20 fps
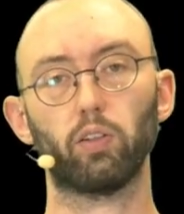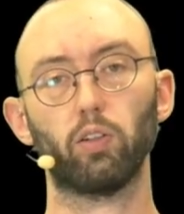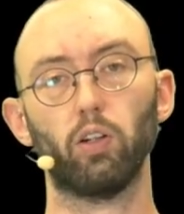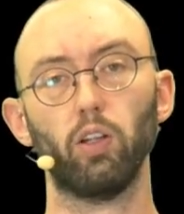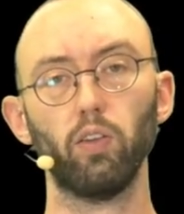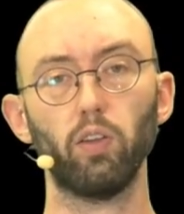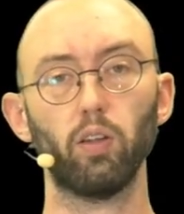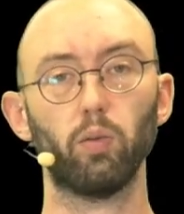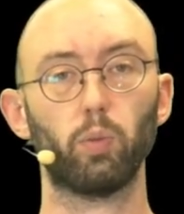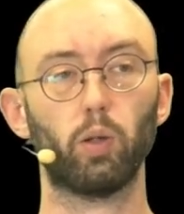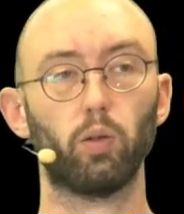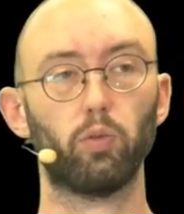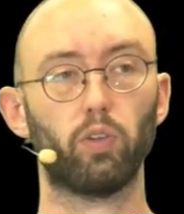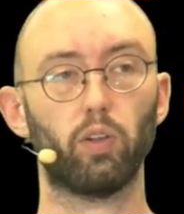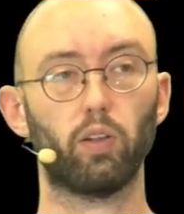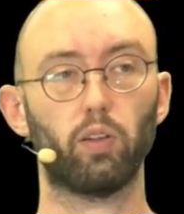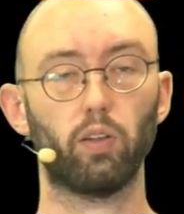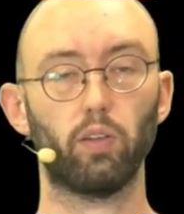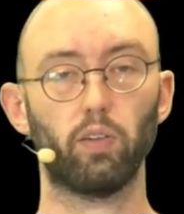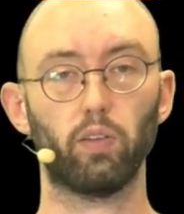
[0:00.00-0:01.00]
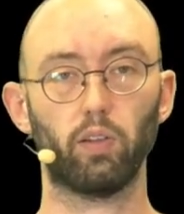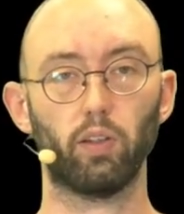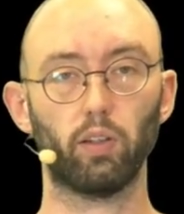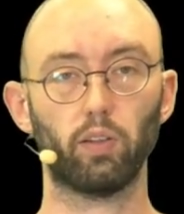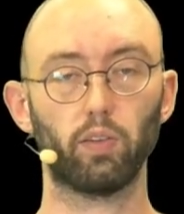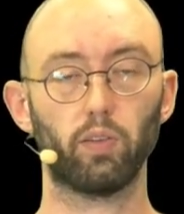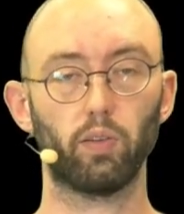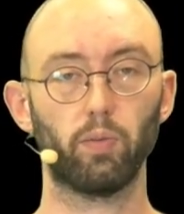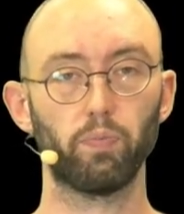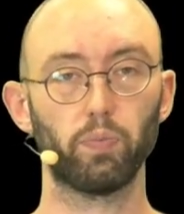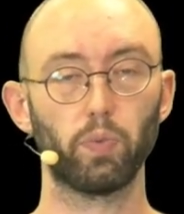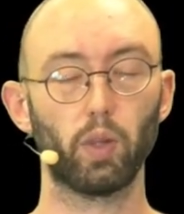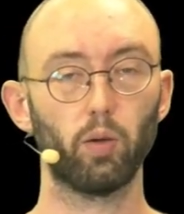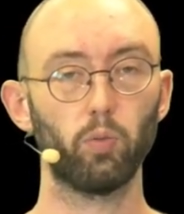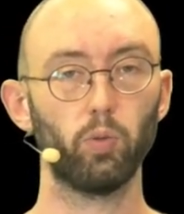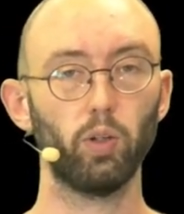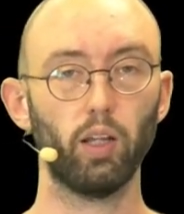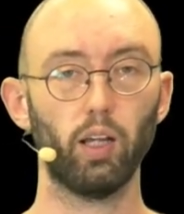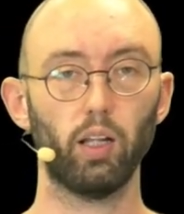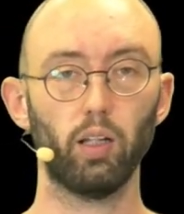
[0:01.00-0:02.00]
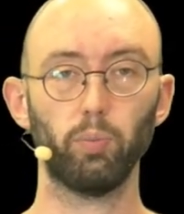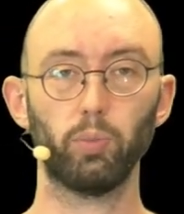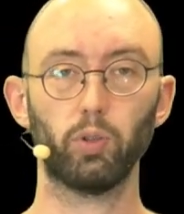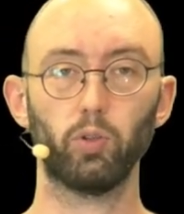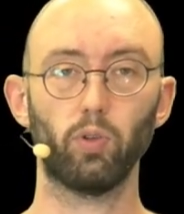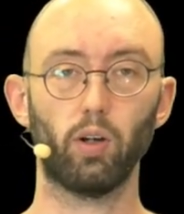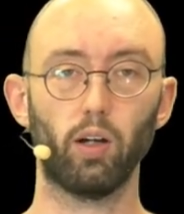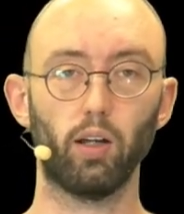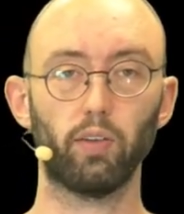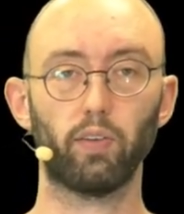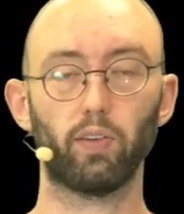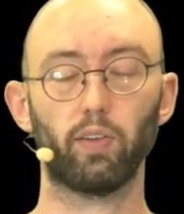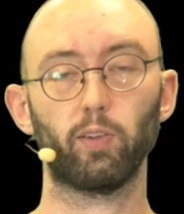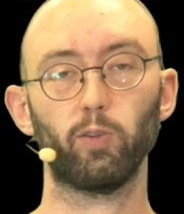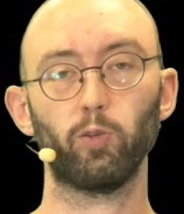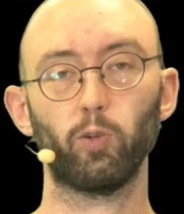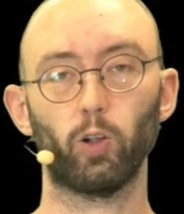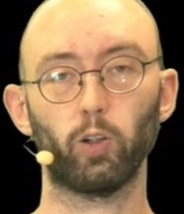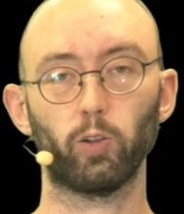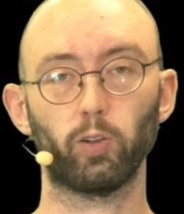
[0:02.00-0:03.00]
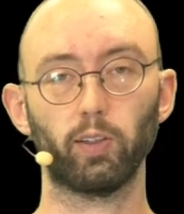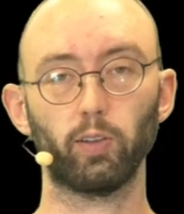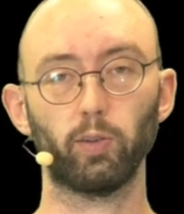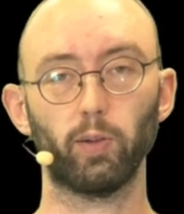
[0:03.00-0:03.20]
concept of statistics will help you answer the following